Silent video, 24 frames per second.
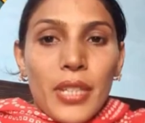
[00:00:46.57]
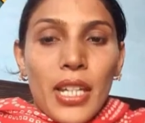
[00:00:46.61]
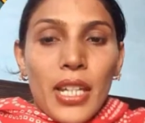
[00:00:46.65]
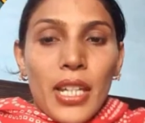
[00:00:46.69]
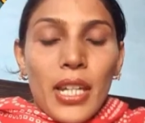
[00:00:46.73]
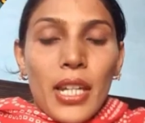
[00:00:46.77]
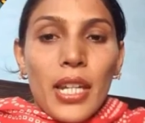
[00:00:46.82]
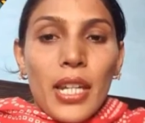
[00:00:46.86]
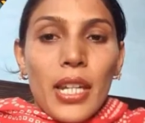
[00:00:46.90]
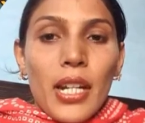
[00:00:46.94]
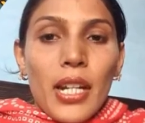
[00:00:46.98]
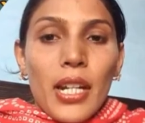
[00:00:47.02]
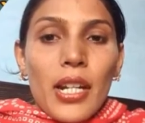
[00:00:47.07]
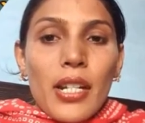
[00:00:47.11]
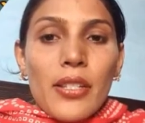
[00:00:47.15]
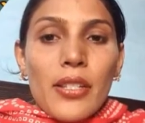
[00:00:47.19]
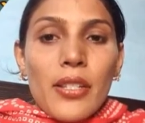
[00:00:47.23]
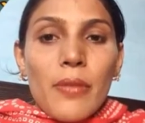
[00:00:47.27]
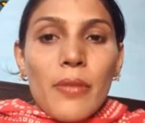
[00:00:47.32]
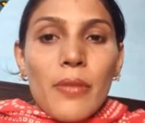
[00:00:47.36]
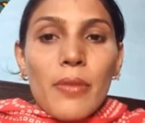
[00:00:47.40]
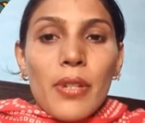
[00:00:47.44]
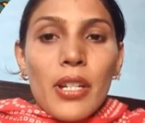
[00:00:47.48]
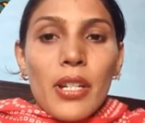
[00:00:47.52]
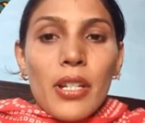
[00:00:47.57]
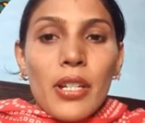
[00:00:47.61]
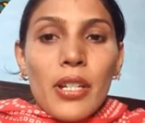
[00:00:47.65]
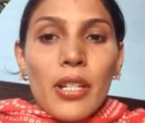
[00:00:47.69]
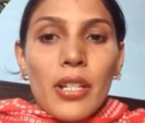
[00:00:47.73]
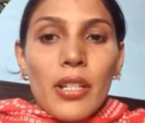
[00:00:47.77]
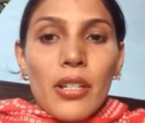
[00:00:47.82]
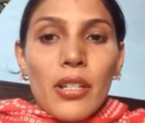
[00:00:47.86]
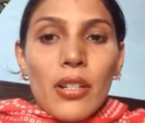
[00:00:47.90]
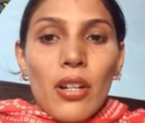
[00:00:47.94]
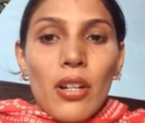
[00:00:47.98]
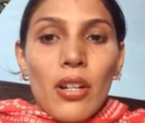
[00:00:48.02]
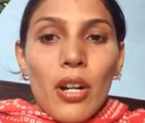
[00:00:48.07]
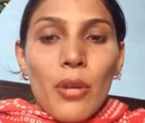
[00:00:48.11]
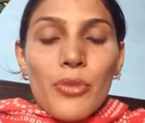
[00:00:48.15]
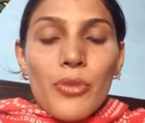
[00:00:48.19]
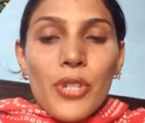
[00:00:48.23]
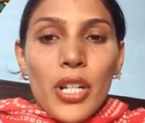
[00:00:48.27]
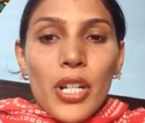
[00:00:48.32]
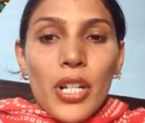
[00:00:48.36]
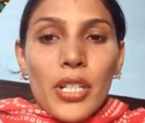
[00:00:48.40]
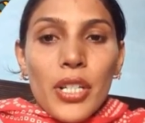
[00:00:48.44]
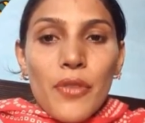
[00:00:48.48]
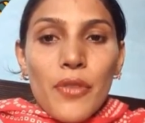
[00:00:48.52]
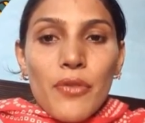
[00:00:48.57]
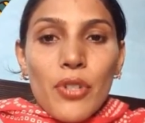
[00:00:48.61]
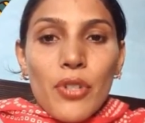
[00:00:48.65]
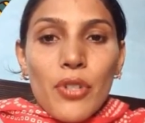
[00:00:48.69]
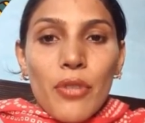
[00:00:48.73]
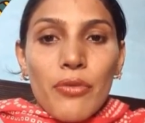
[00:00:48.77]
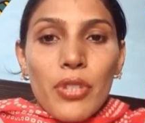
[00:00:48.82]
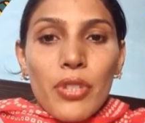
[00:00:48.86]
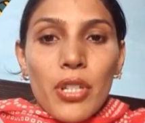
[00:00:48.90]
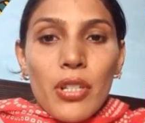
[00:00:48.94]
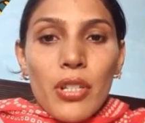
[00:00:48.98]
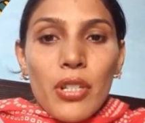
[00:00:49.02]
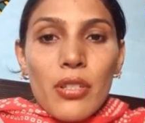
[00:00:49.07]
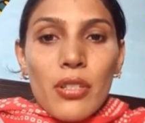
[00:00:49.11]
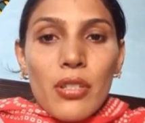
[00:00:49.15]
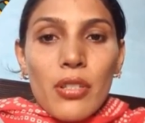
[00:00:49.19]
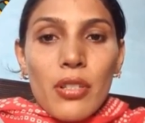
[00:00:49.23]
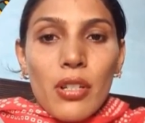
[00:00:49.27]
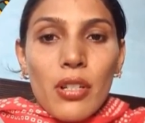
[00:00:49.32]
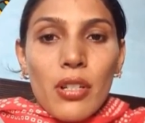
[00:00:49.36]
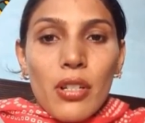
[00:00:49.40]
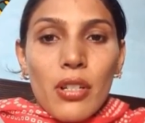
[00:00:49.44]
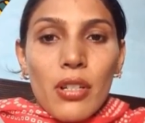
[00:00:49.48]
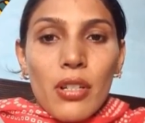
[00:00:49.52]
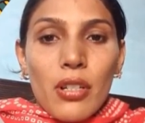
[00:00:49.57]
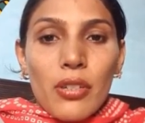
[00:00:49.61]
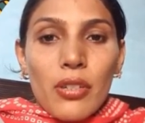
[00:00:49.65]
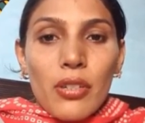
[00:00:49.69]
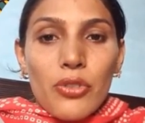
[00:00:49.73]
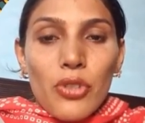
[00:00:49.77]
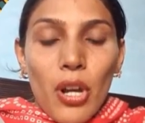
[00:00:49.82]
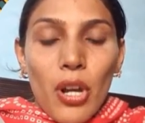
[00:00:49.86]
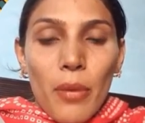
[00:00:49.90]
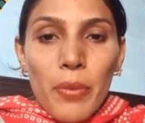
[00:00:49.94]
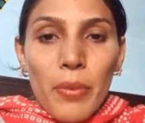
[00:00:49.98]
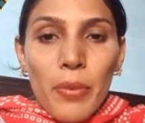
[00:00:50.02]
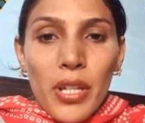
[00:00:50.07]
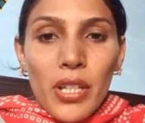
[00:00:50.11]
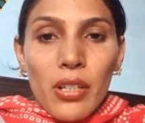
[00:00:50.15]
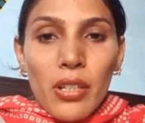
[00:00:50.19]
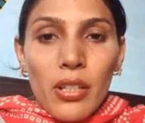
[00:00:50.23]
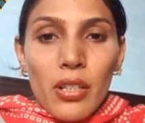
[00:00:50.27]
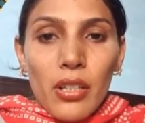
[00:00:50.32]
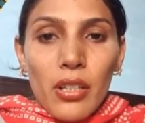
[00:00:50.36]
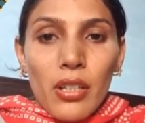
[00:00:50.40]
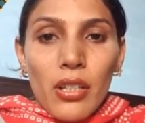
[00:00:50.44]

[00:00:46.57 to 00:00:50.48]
Here are some learning objectives of this topic.